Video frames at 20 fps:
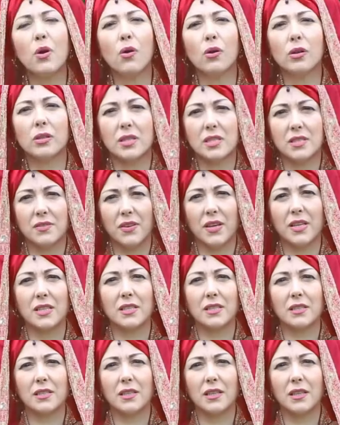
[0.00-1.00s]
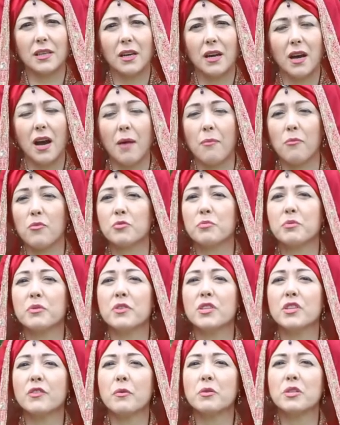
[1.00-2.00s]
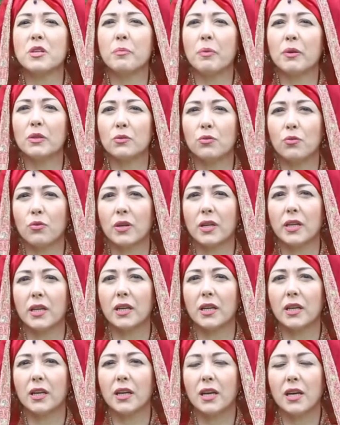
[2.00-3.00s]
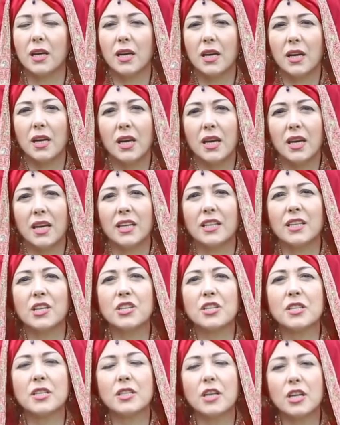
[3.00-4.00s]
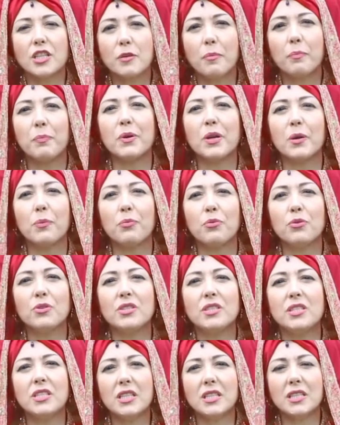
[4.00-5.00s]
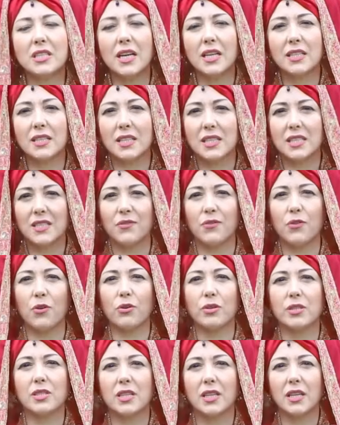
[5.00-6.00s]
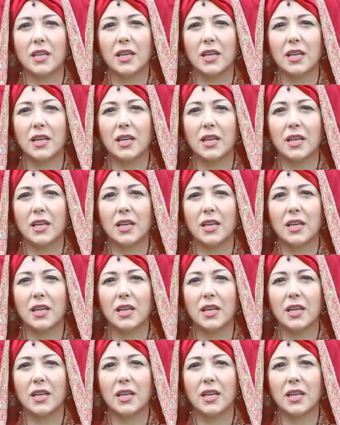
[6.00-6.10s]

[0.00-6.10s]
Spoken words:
faintly, and maybe even have already gone out. Our task is to awaken